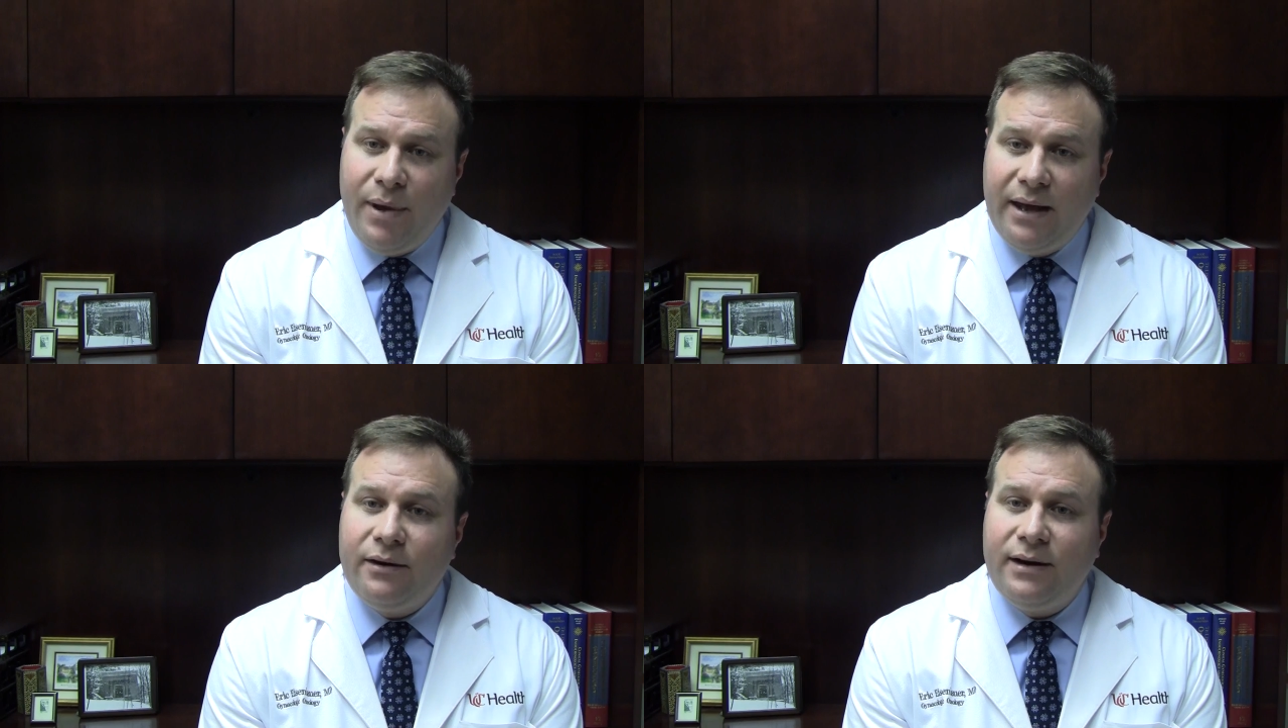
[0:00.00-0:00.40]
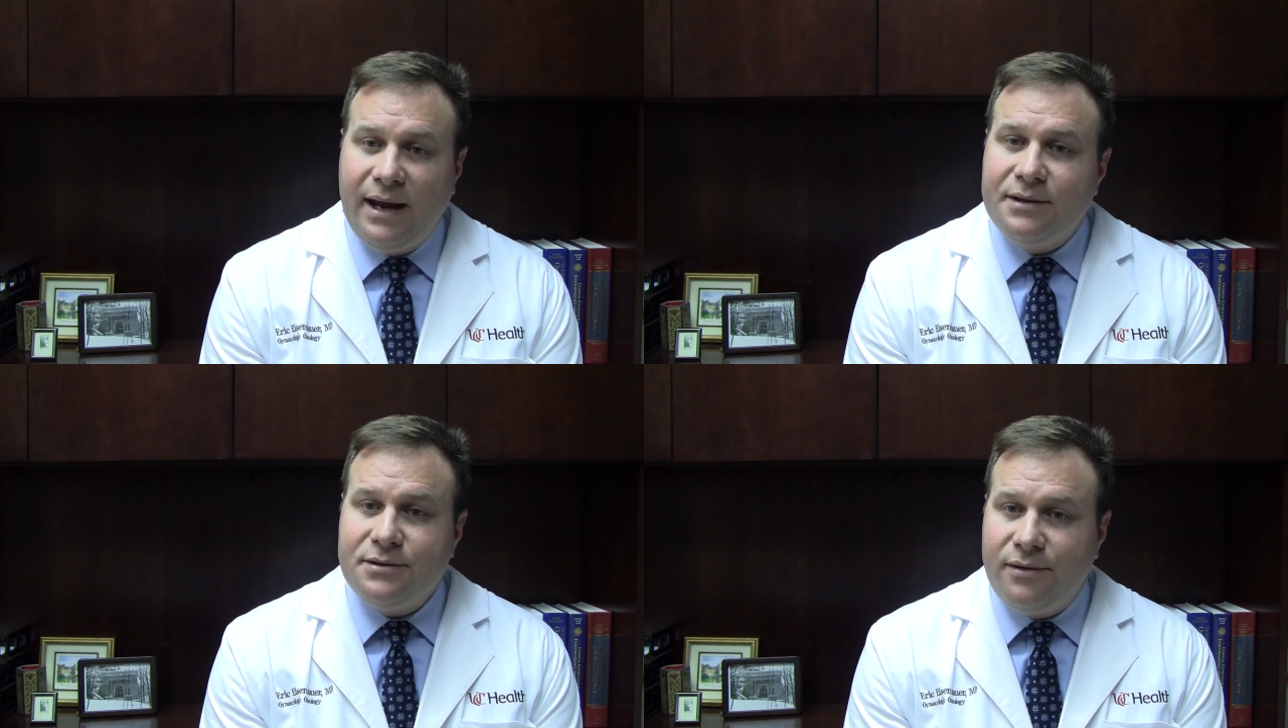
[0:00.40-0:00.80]
better
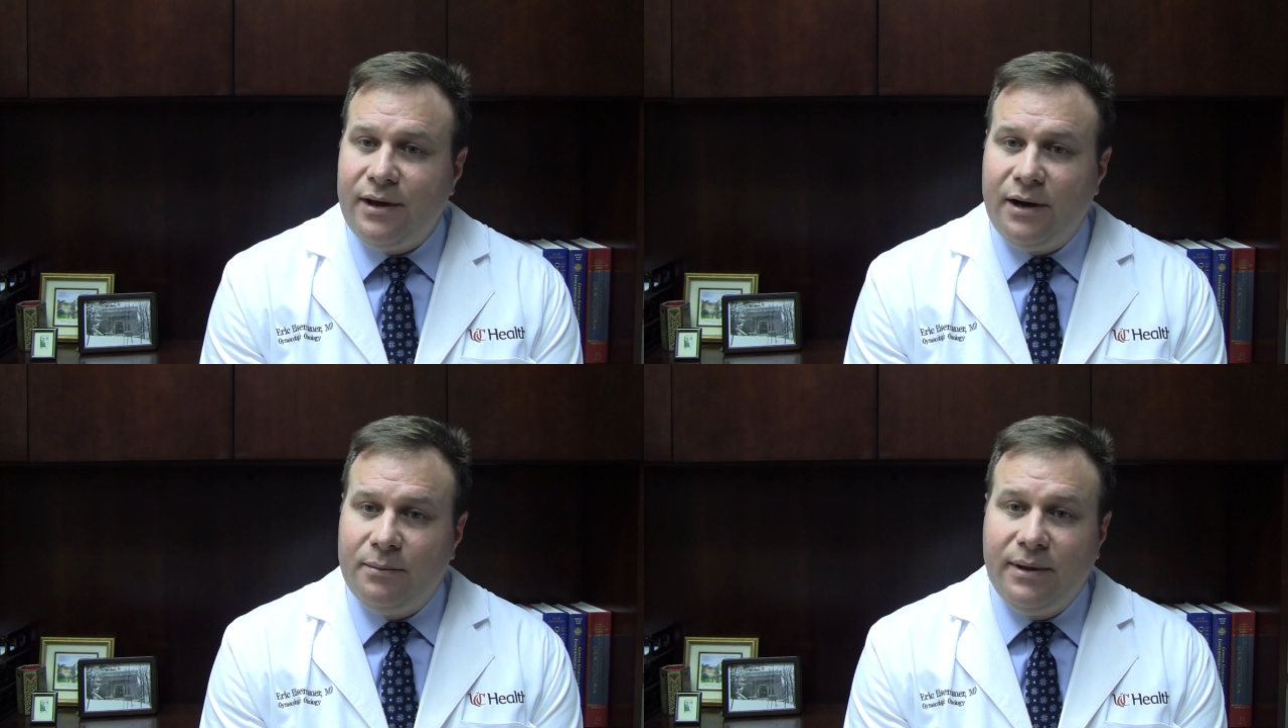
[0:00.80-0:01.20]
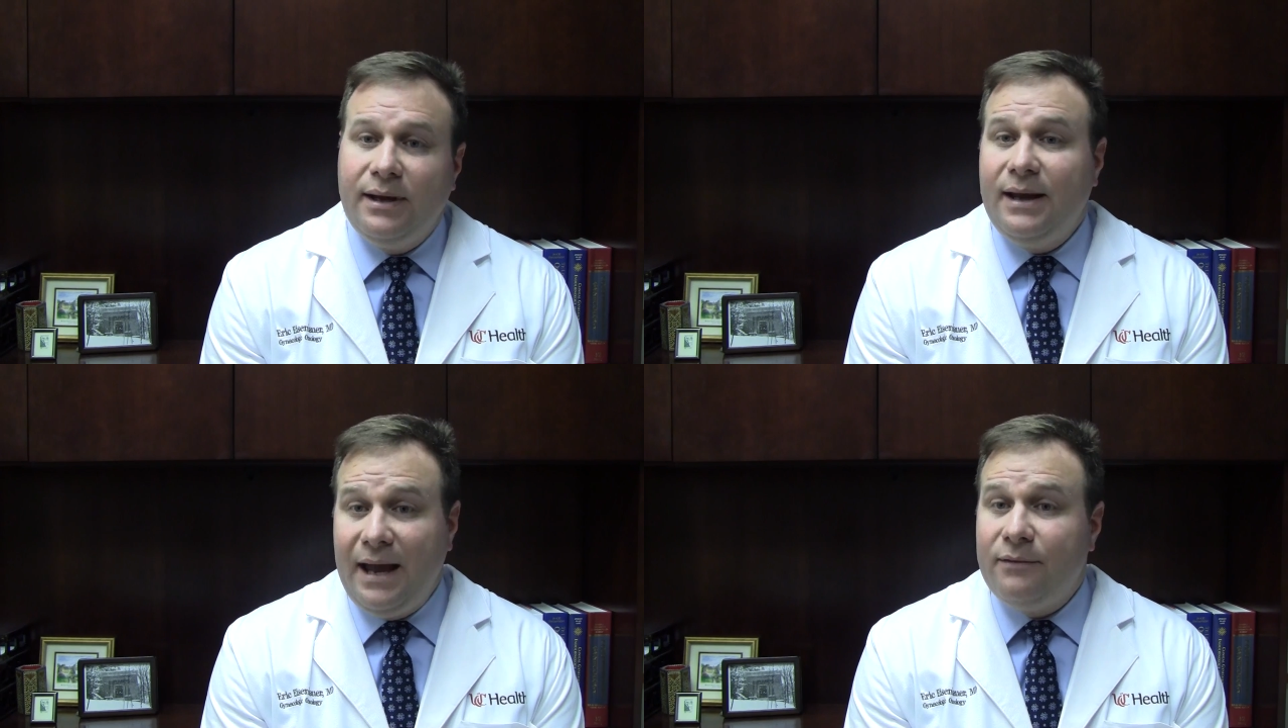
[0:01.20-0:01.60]
cancer
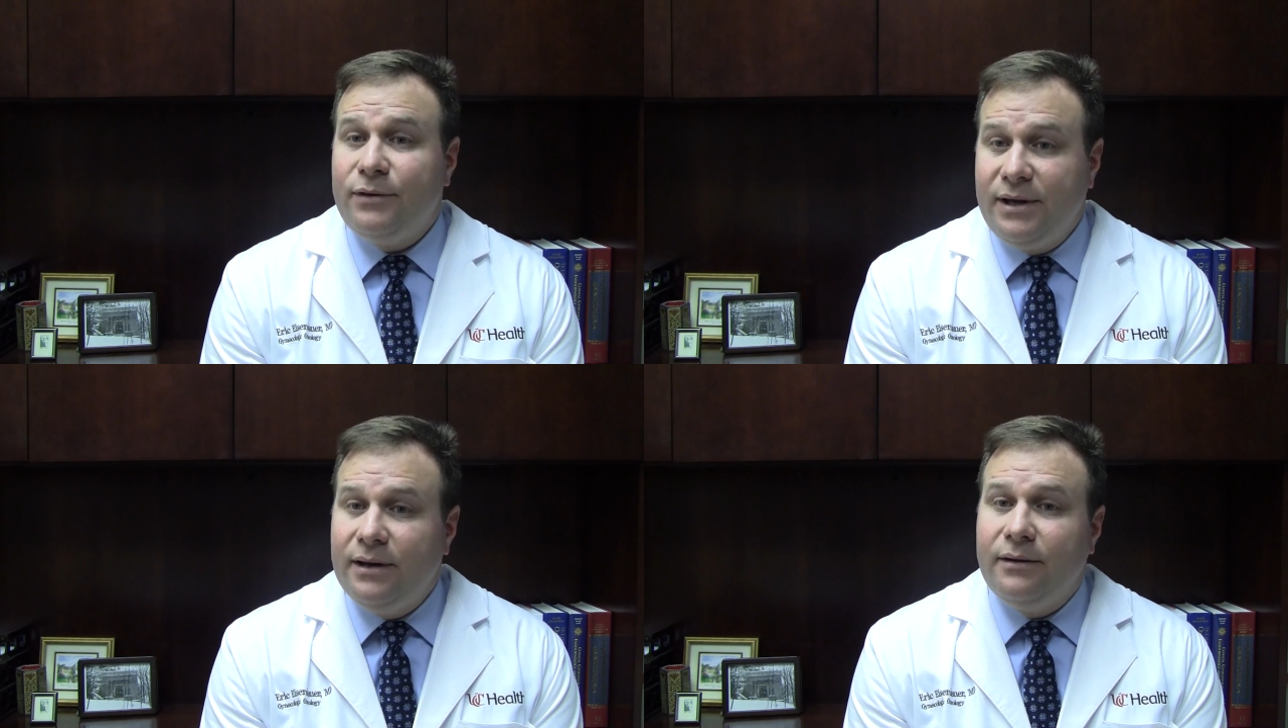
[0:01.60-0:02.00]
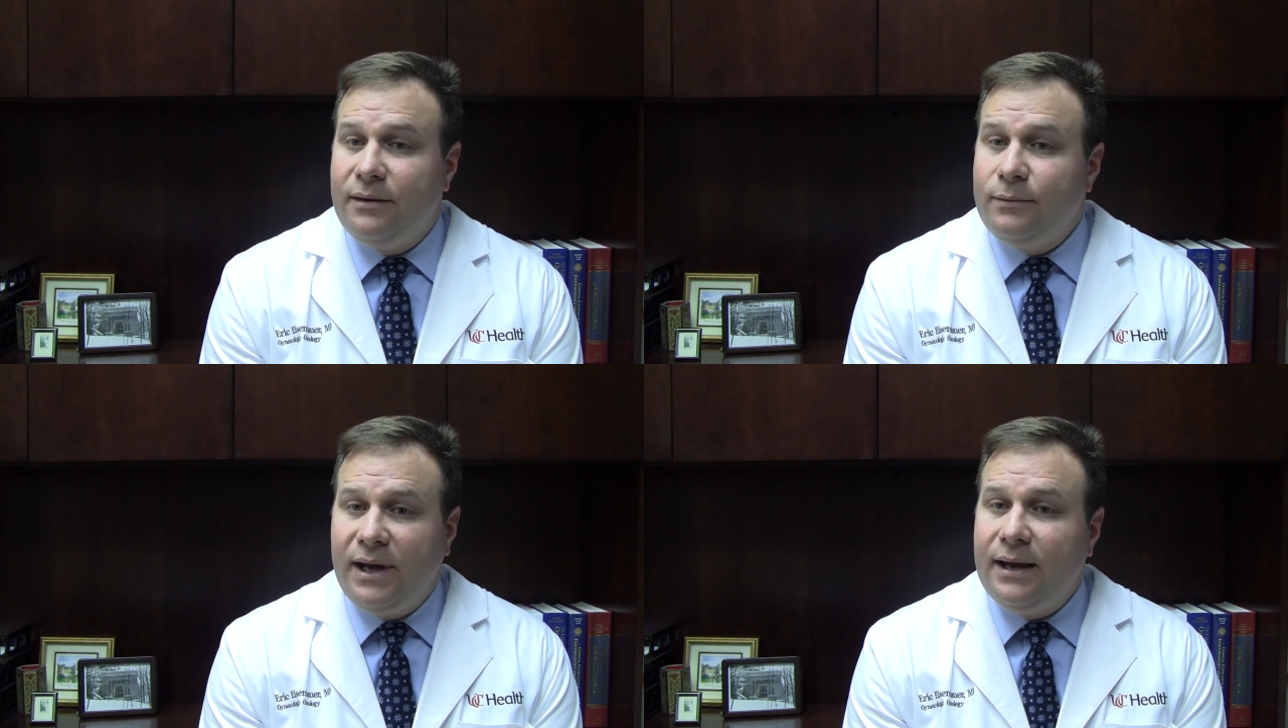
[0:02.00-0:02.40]
therapy every year
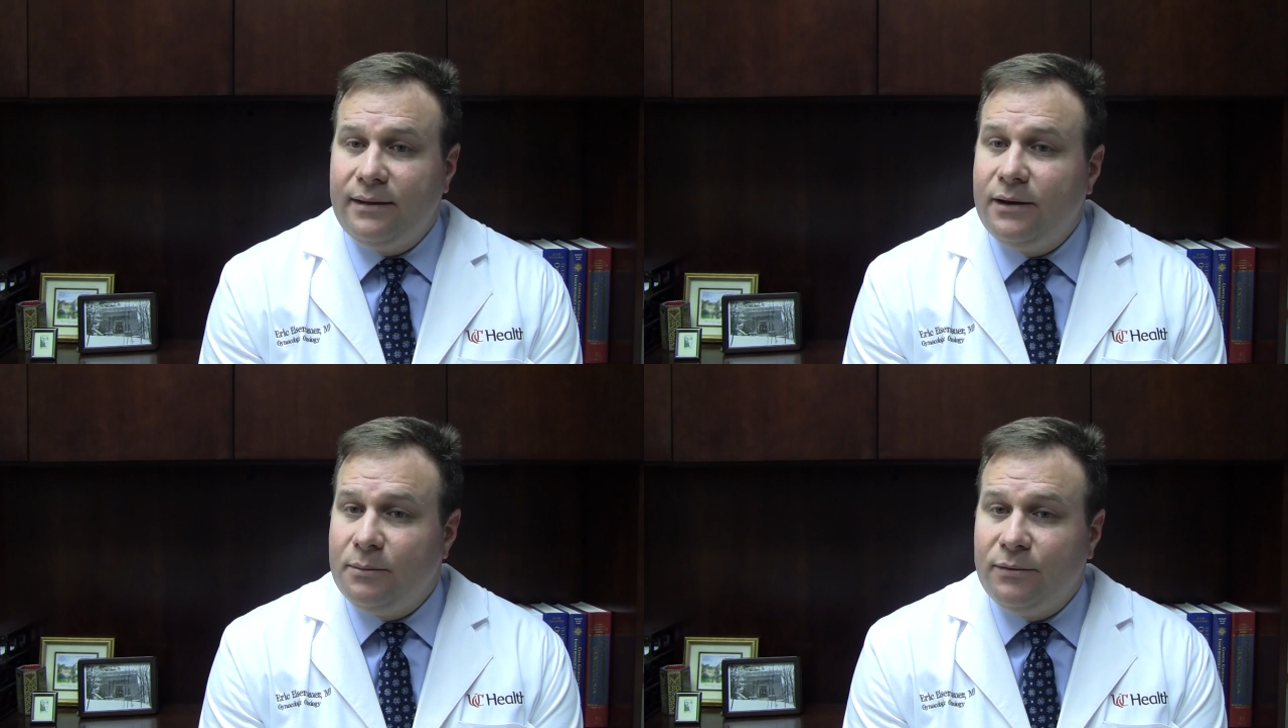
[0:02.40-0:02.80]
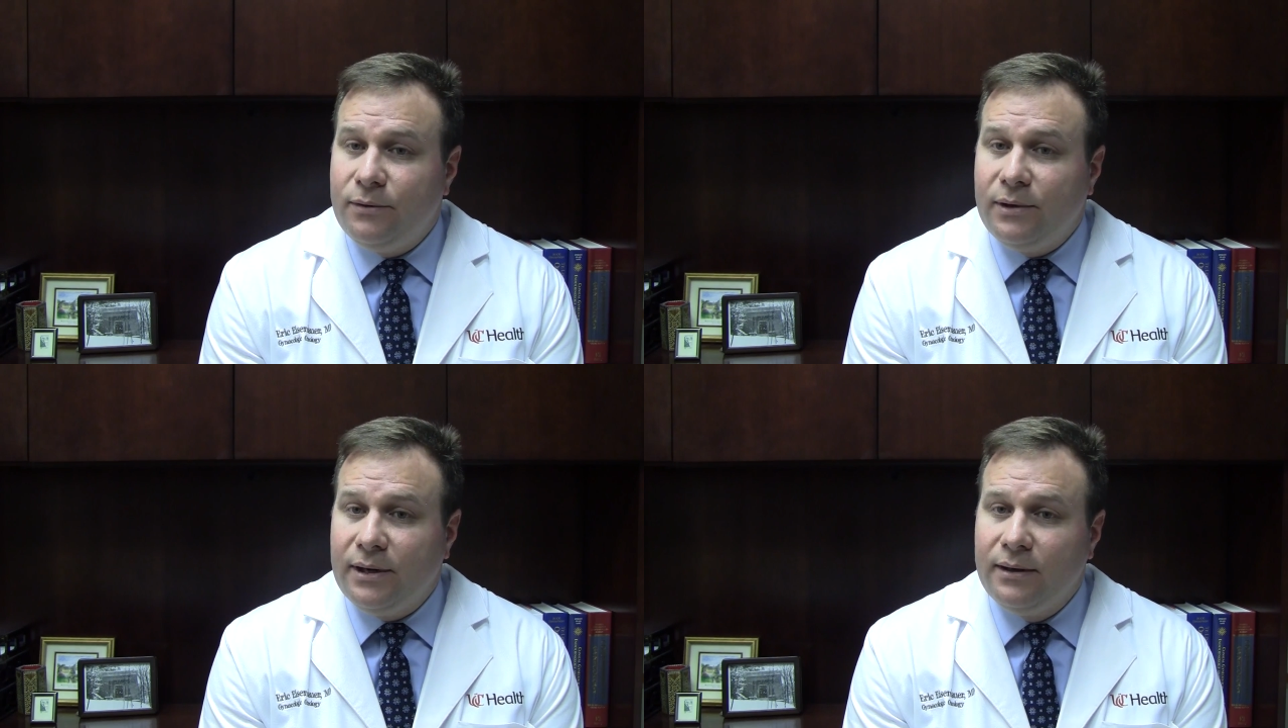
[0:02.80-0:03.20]
than we had the year
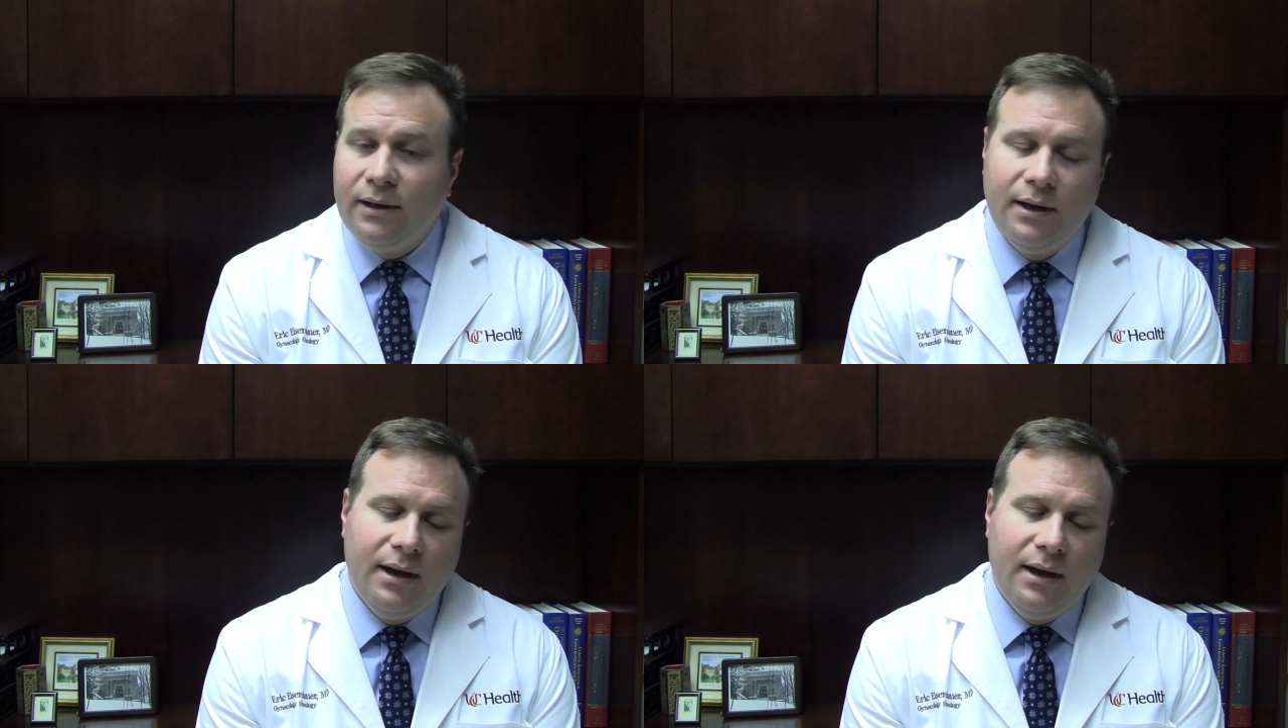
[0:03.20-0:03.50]
before.